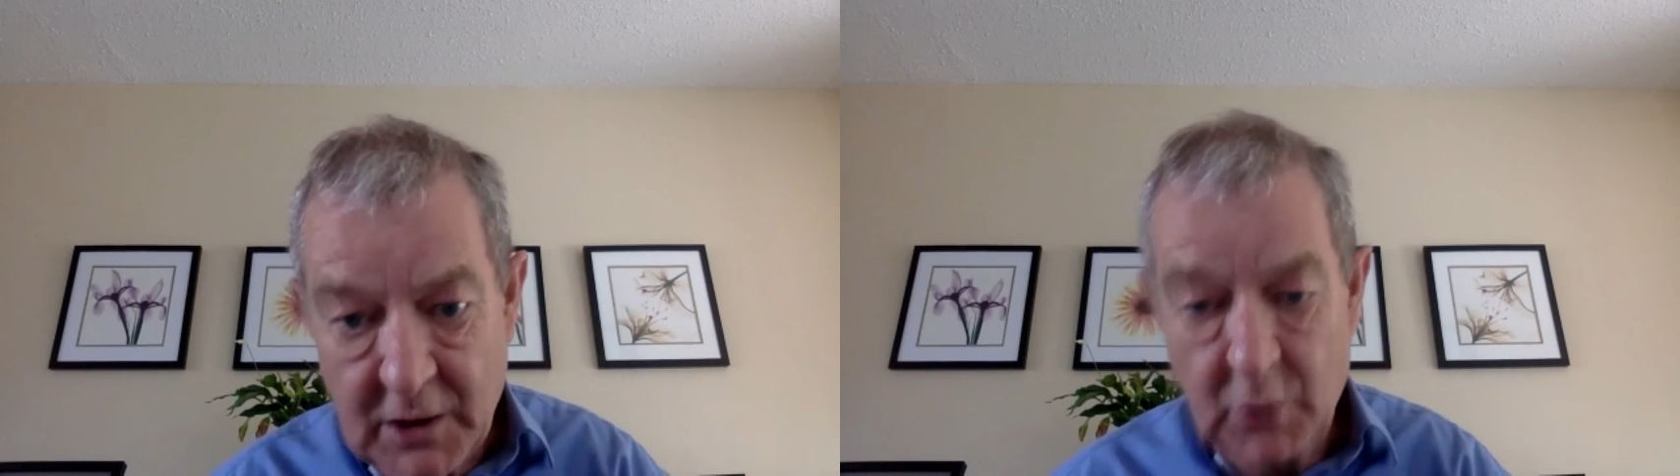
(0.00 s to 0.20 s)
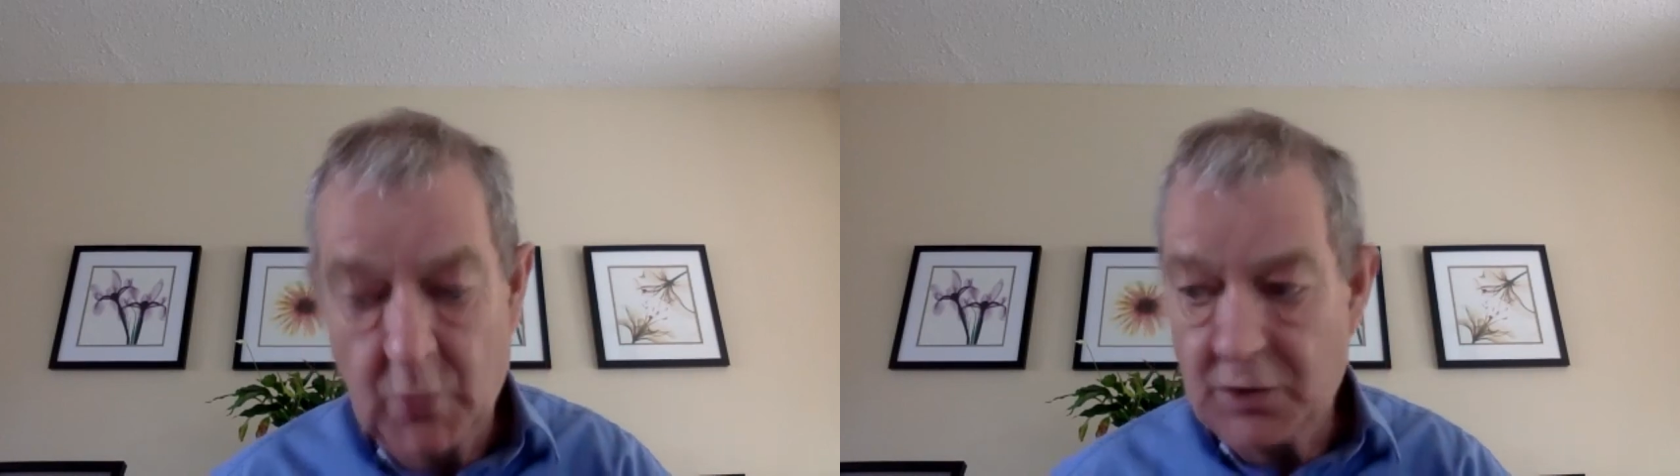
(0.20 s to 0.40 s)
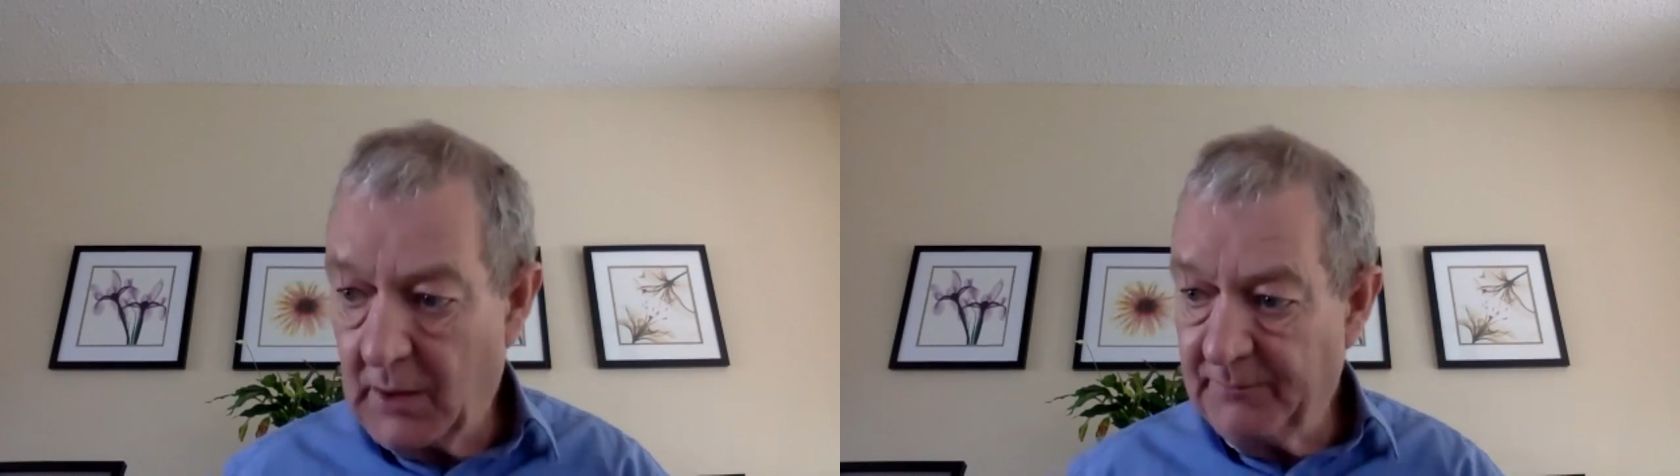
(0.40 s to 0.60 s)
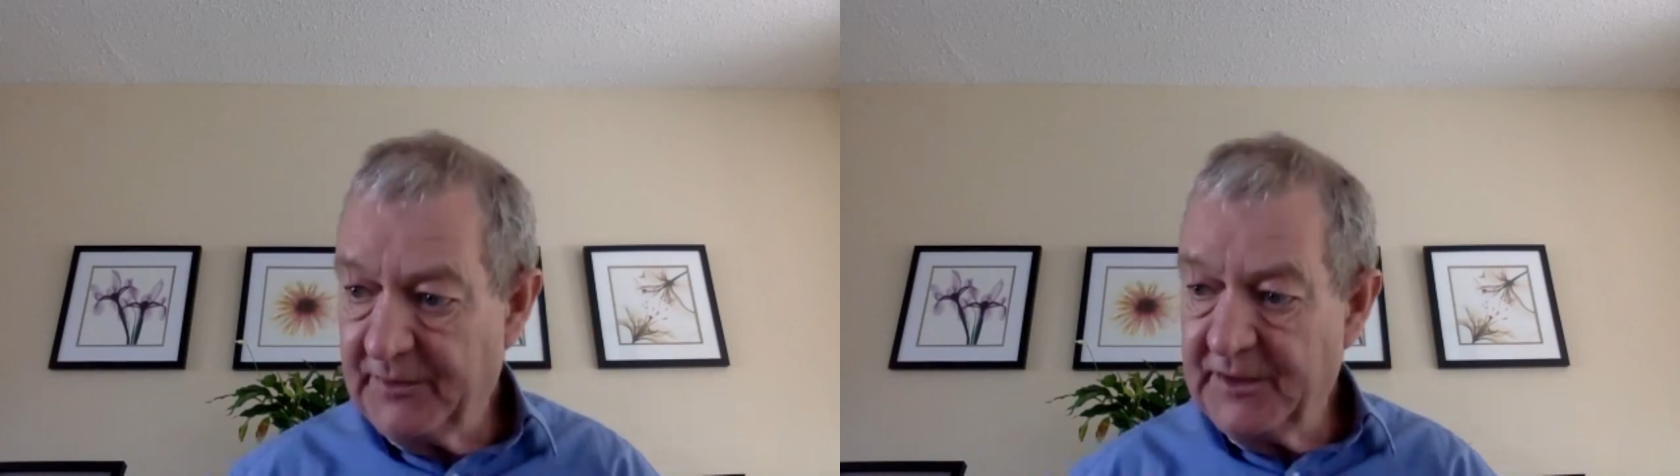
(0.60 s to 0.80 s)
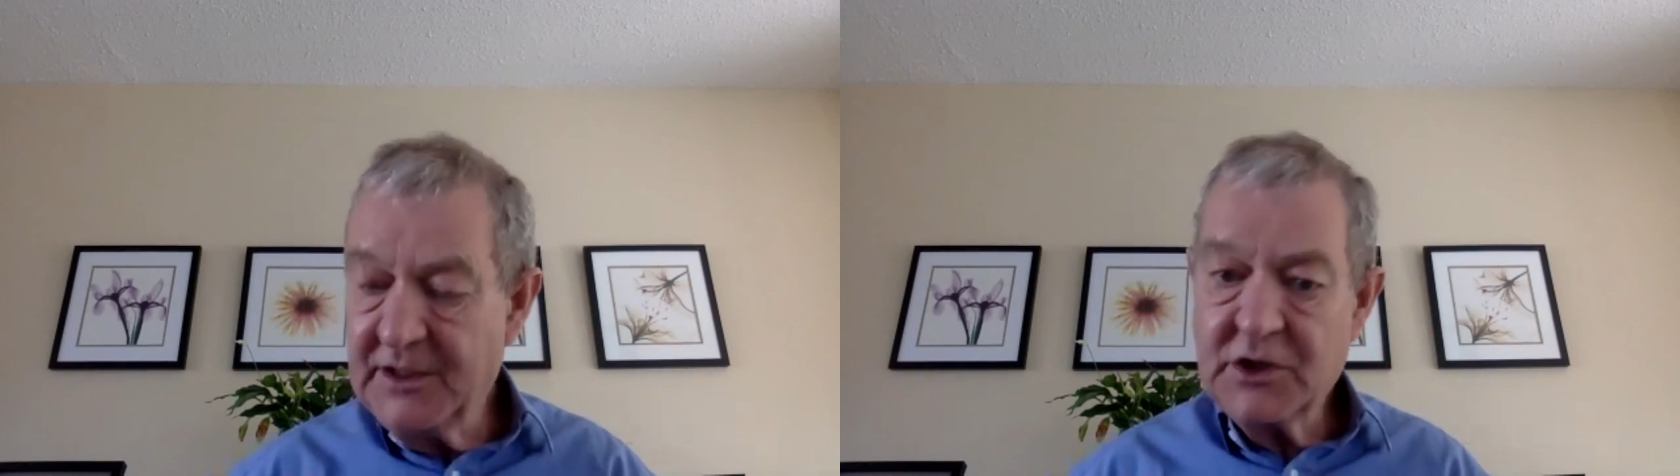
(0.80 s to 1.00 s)
who would come to
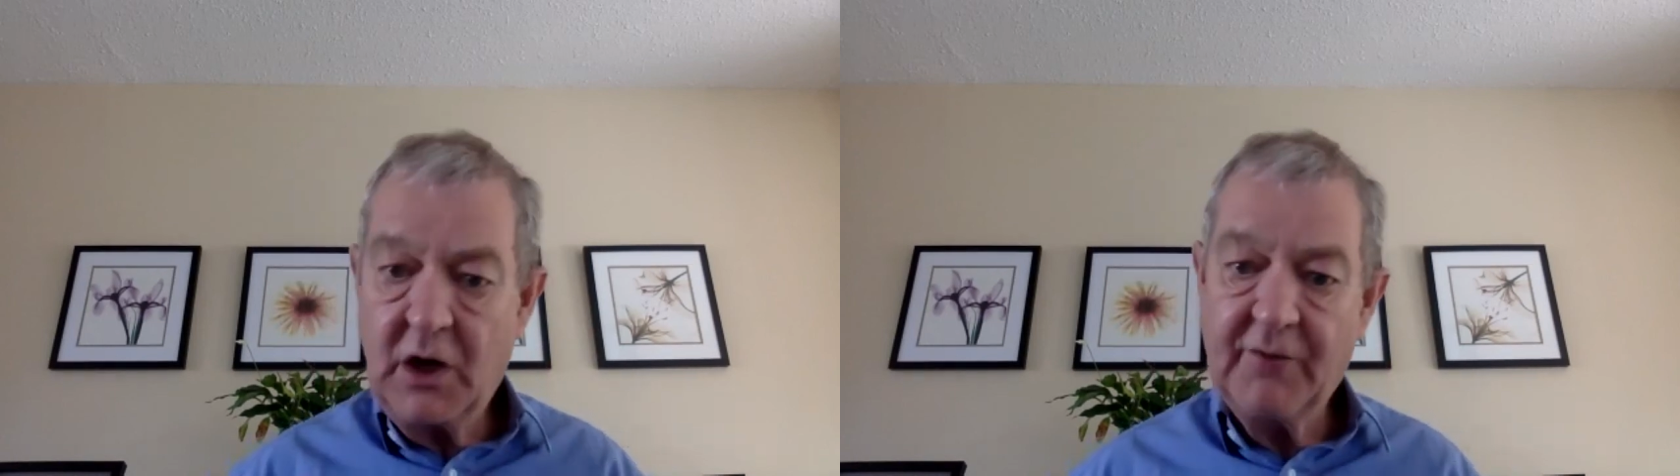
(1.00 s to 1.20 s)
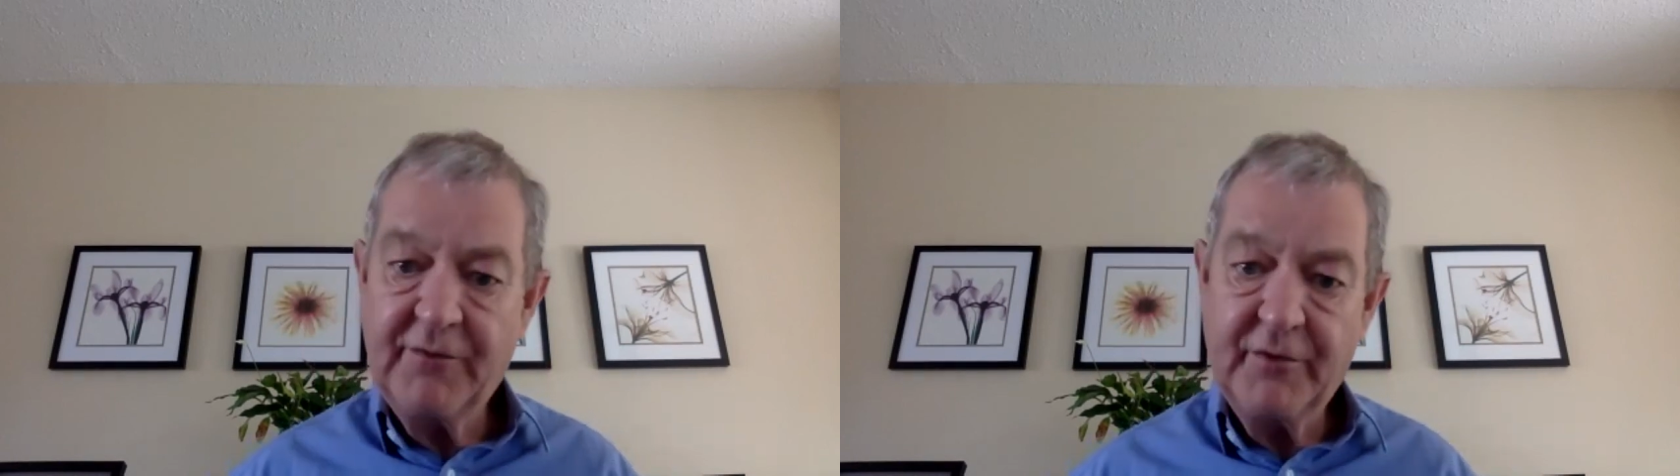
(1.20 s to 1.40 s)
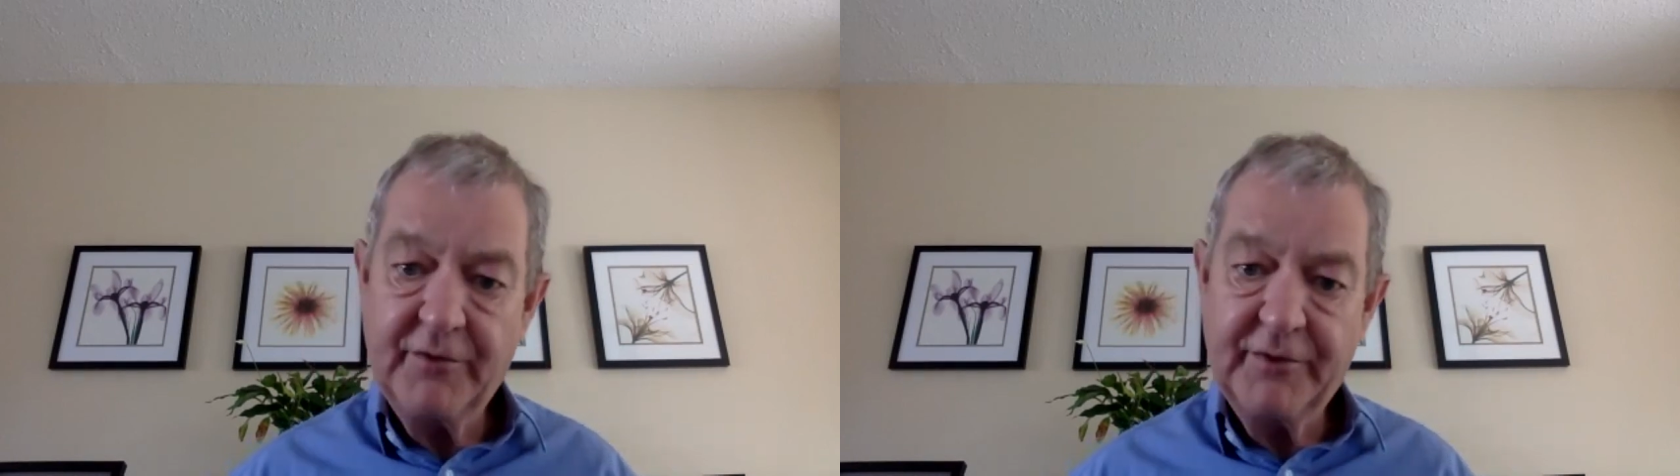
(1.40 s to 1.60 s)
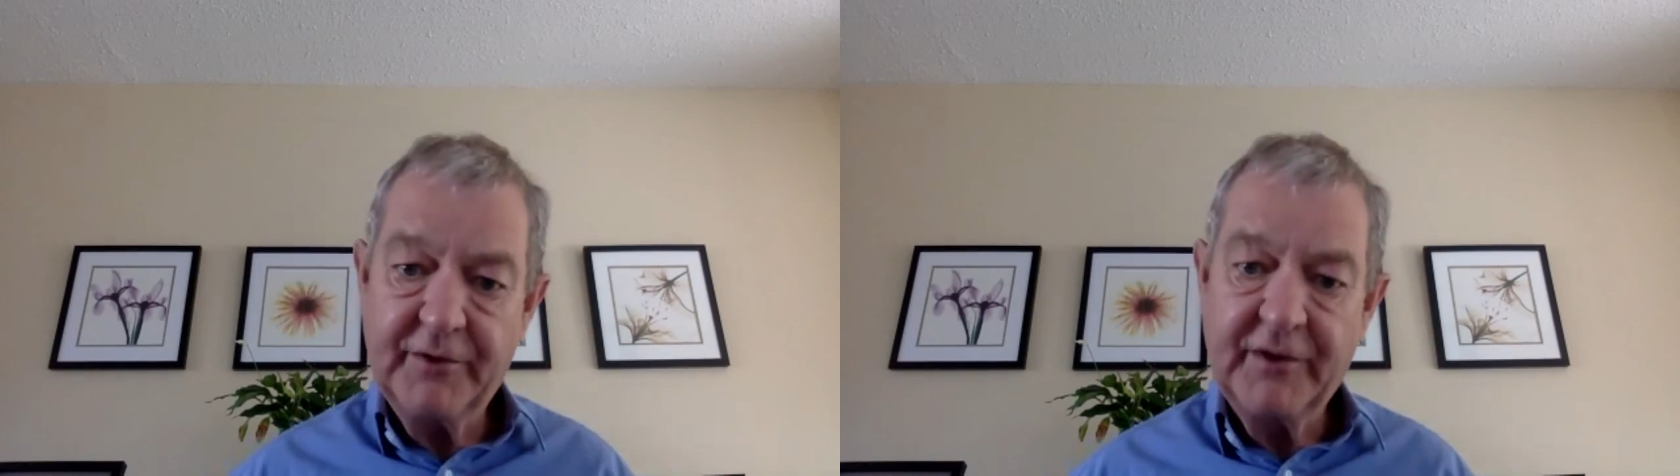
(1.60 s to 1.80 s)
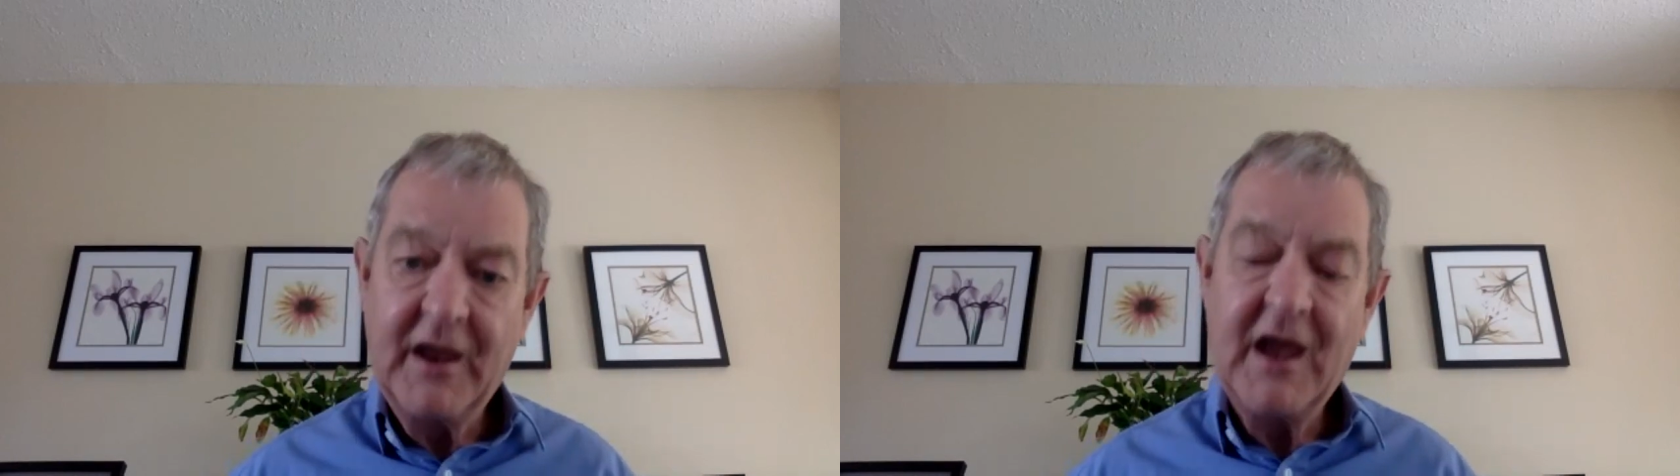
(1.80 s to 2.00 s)
these conferences